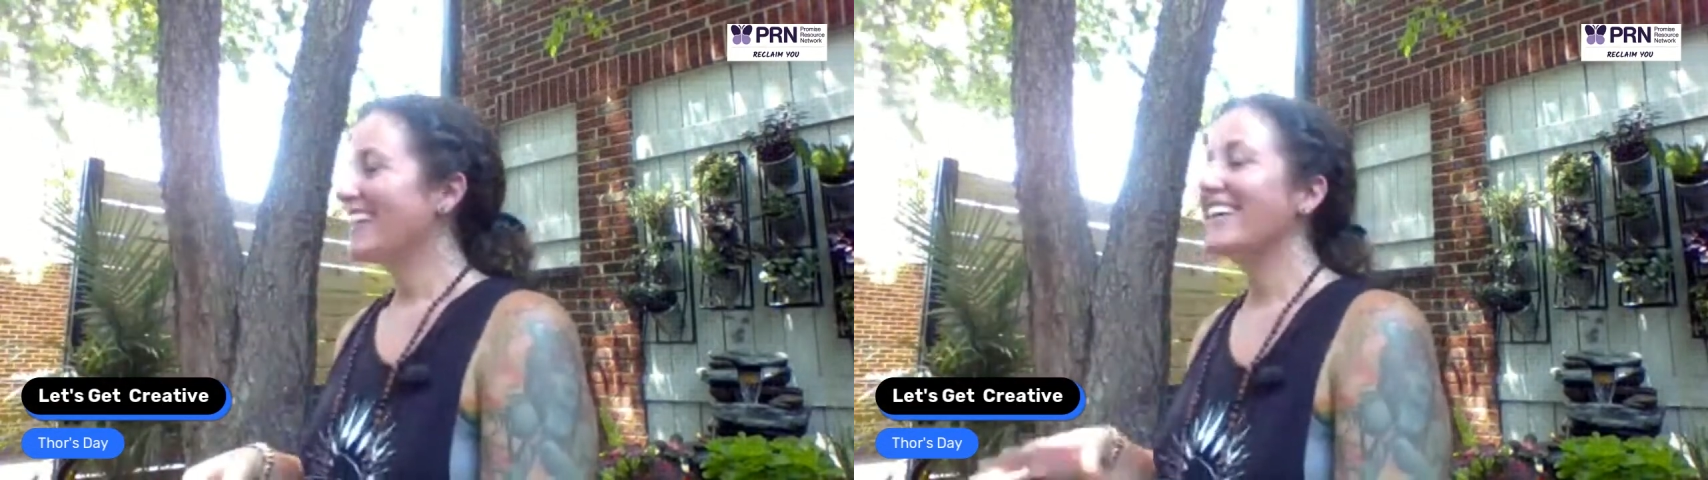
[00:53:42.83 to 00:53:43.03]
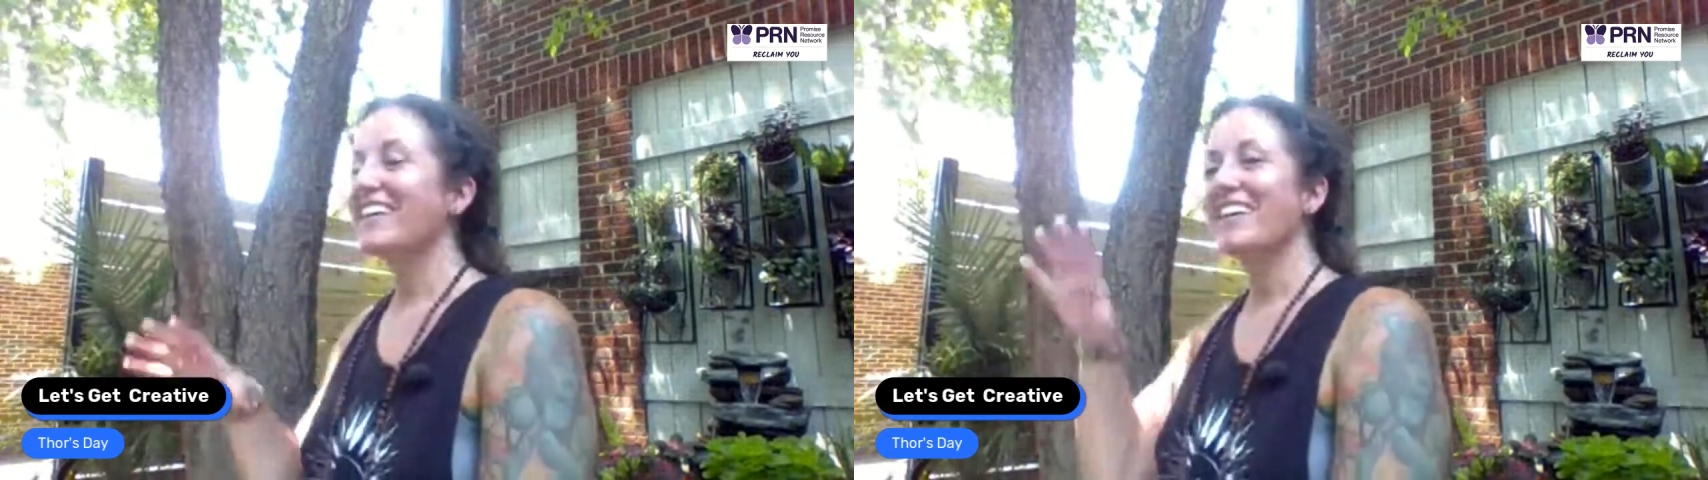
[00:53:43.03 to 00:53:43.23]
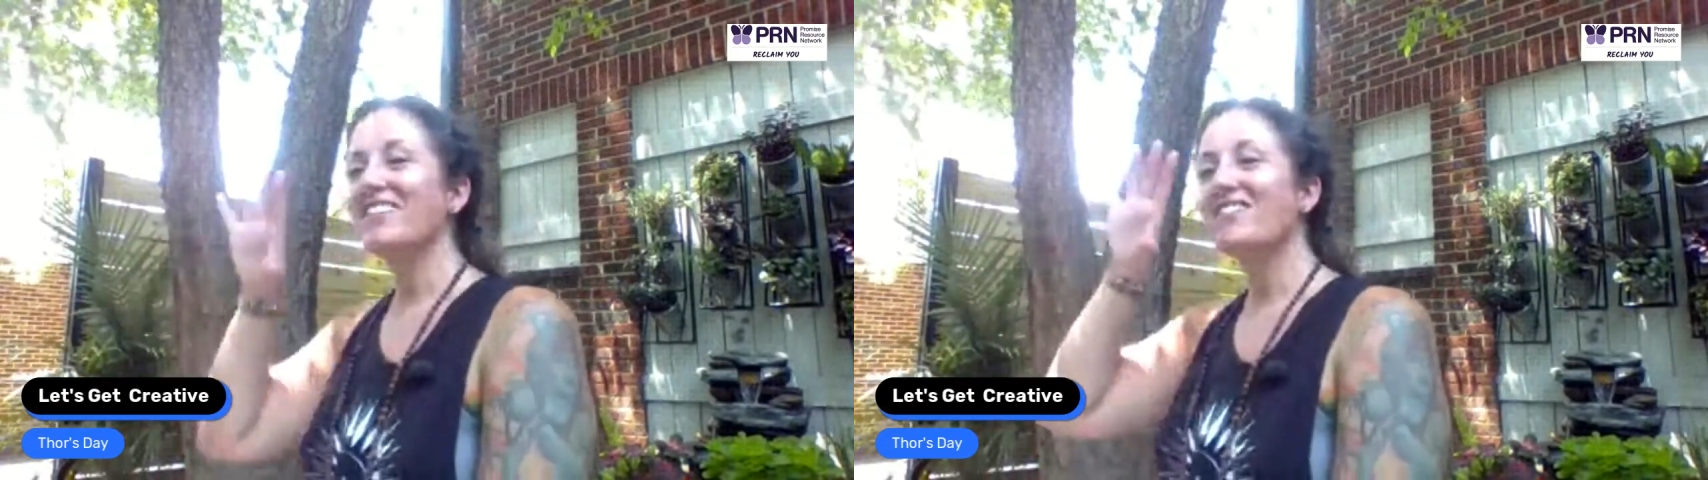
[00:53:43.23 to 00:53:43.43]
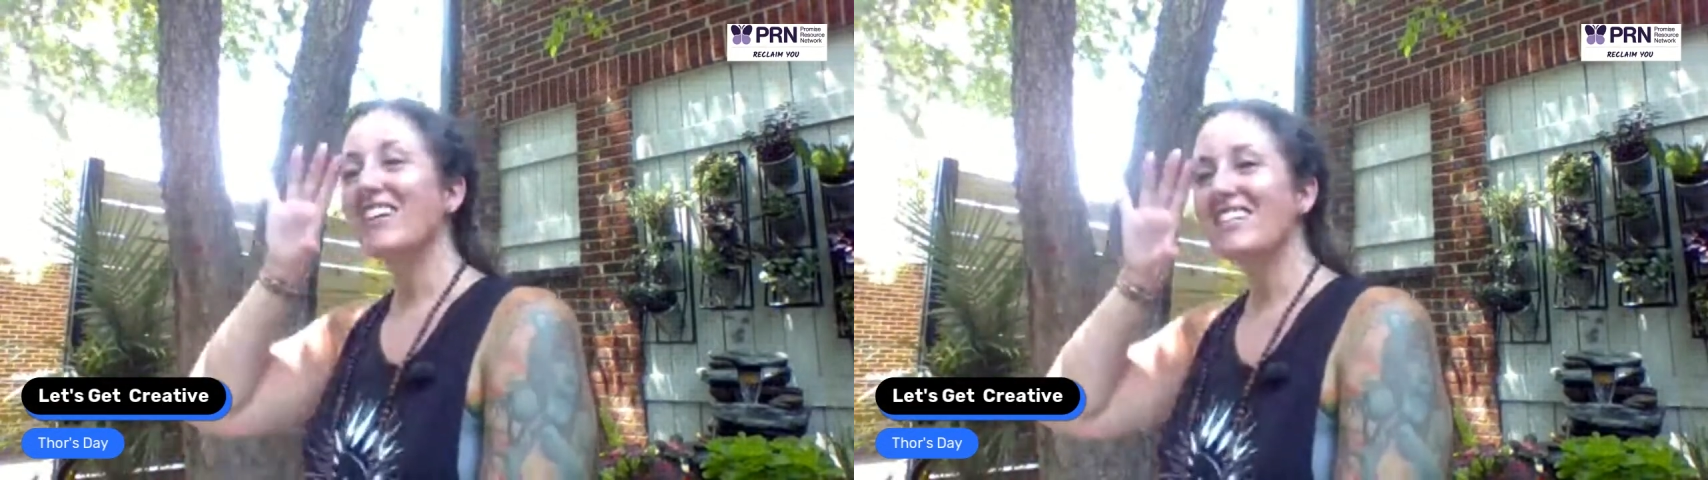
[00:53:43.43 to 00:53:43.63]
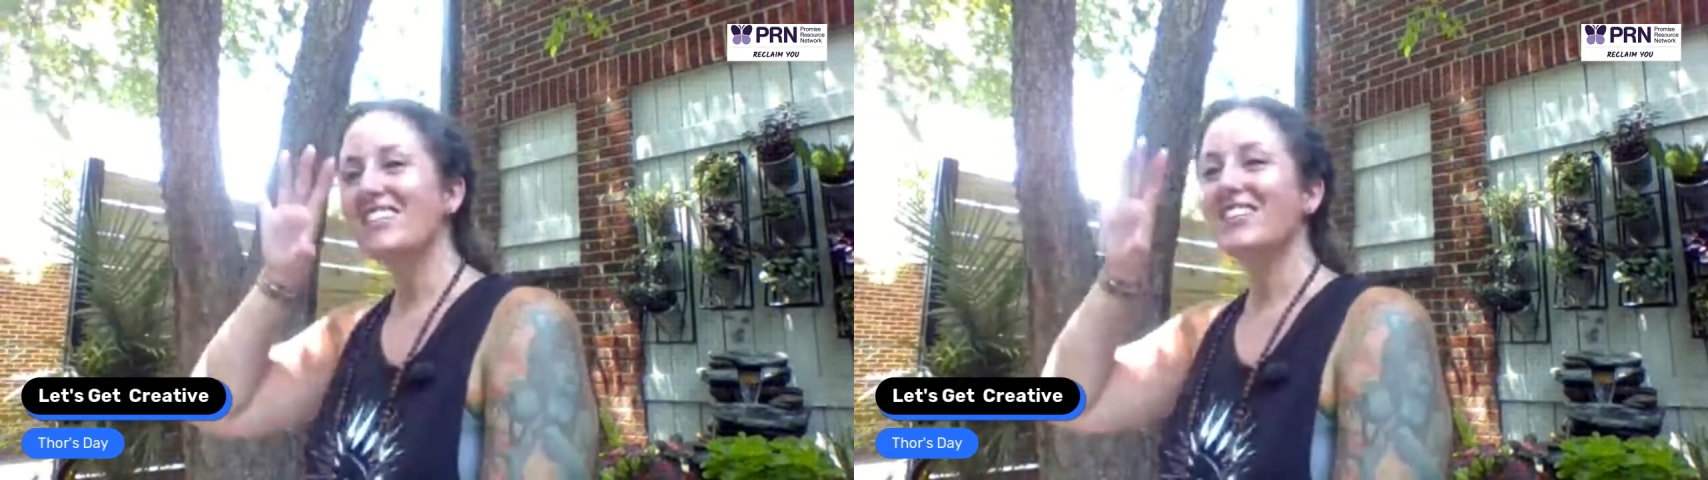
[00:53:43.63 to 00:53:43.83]
Like
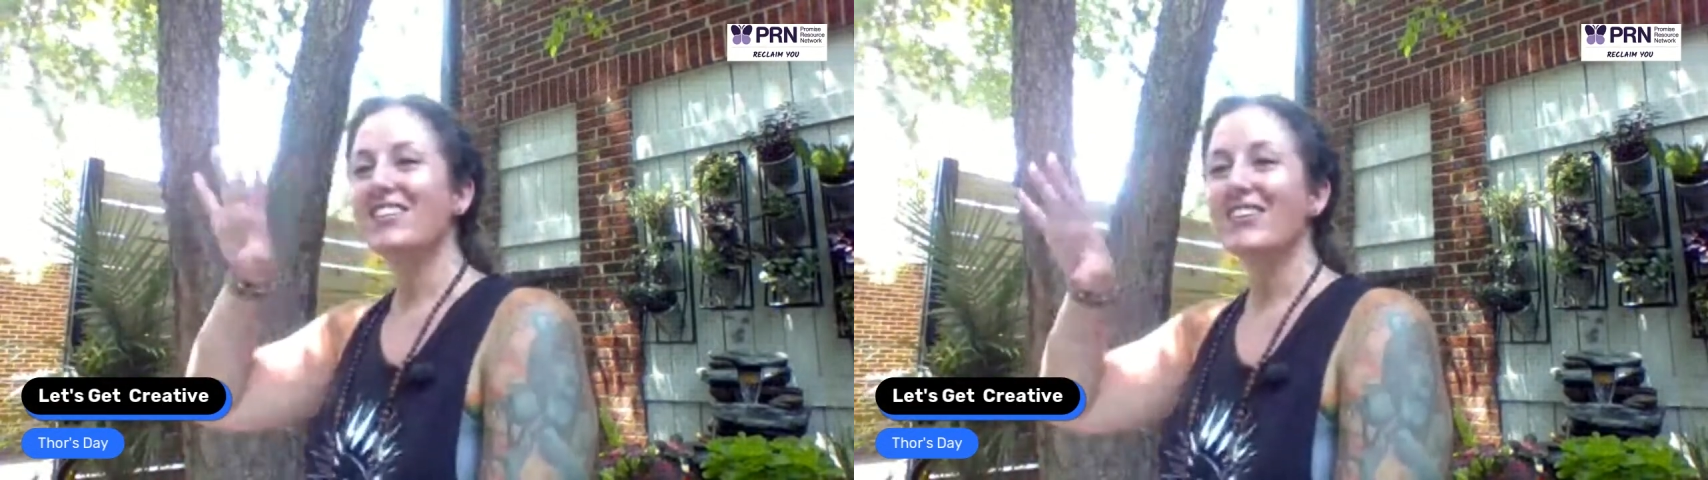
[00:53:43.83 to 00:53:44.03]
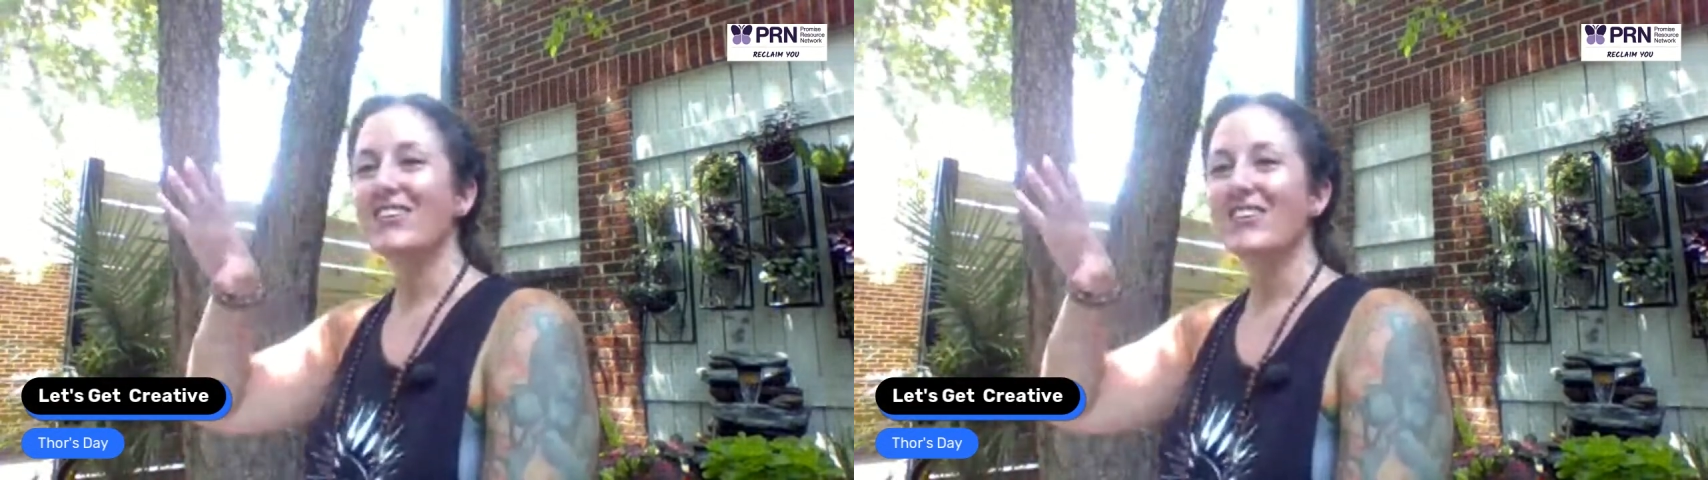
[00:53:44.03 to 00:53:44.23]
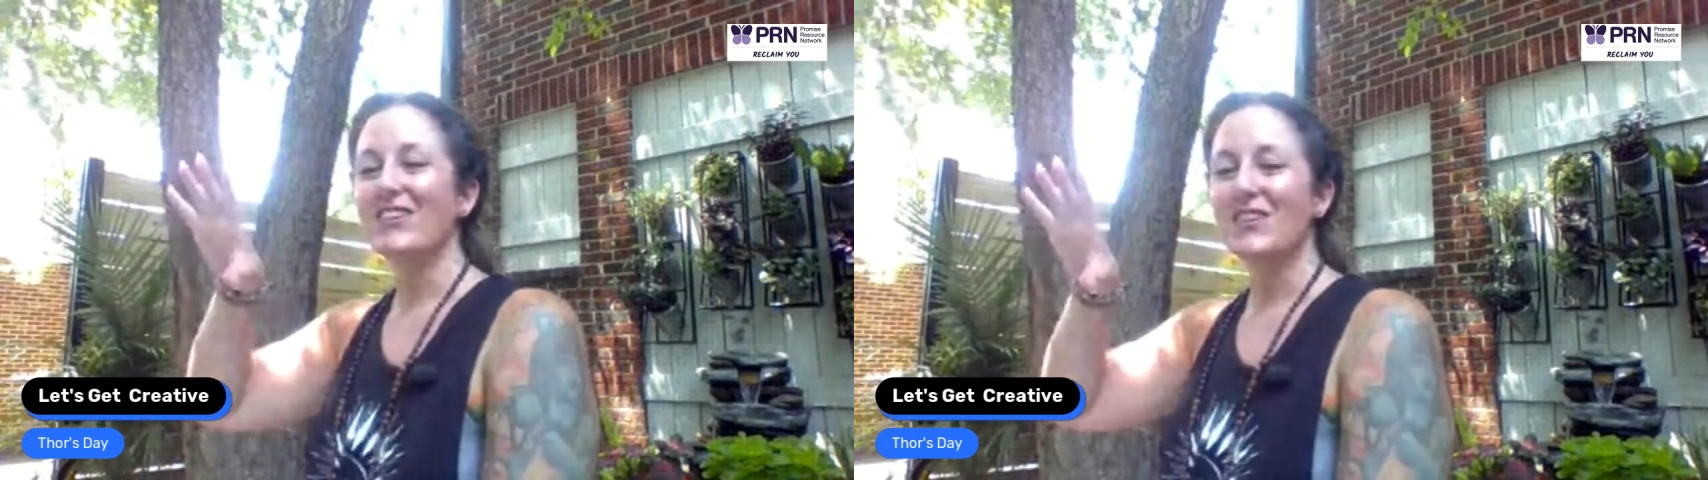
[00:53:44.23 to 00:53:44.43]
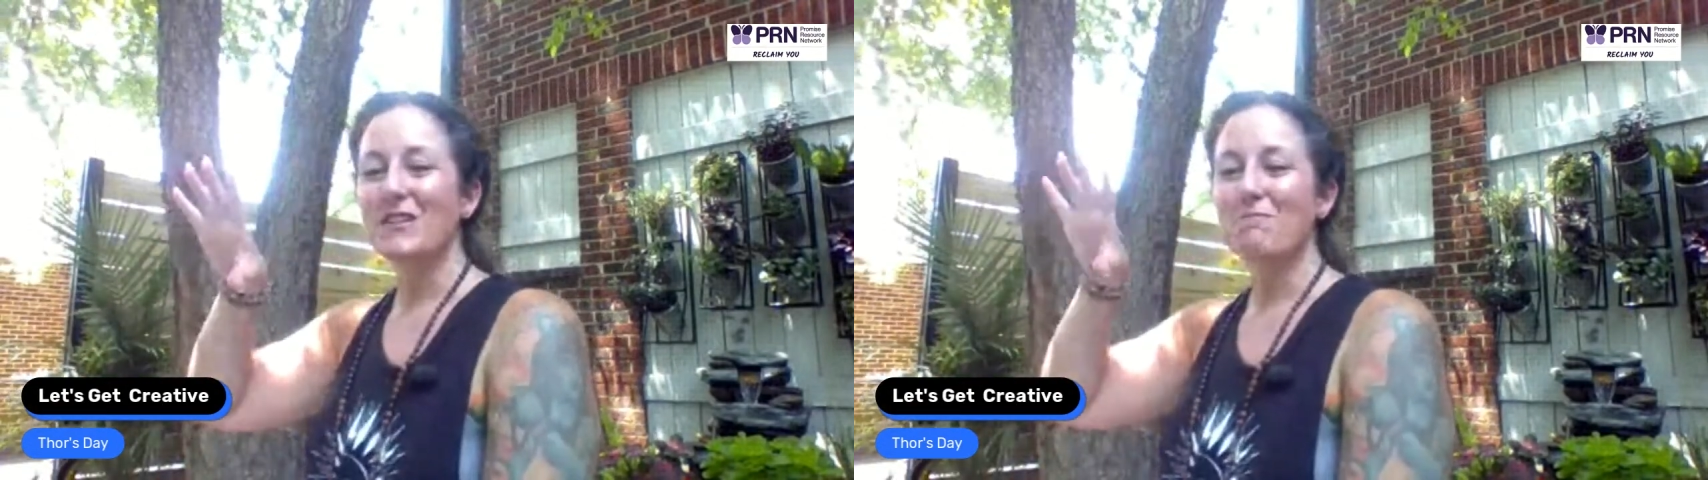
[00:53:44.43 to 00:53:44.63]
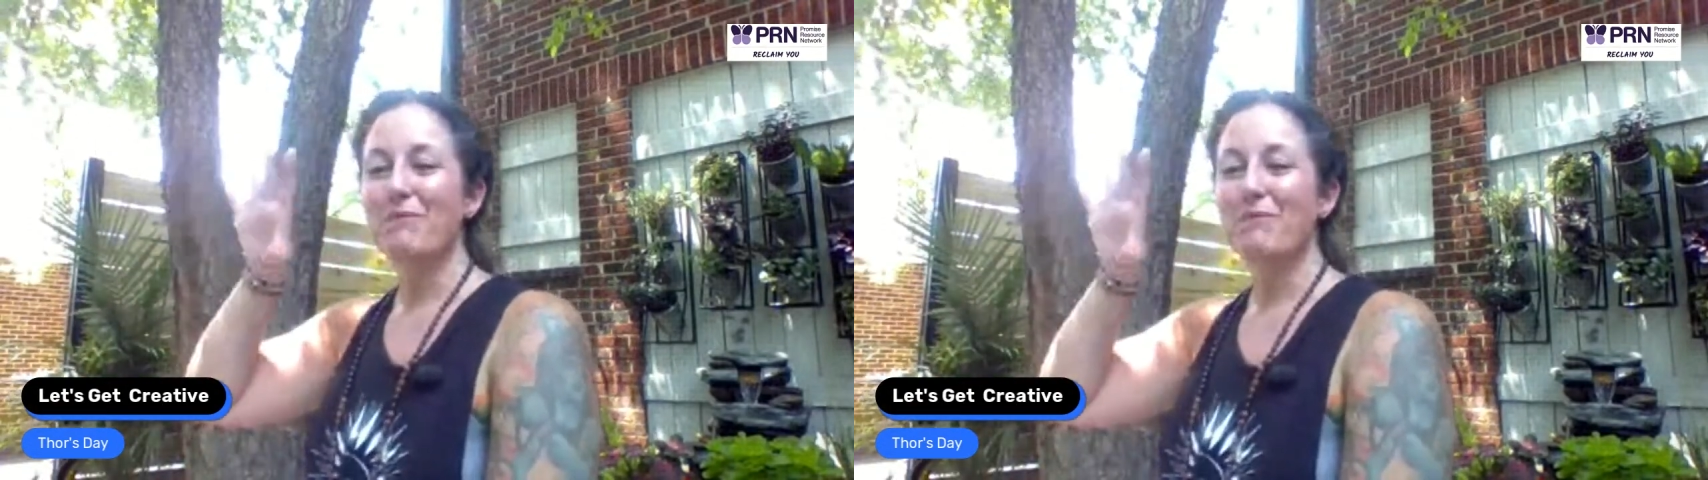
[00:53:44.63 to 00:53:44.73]
envision you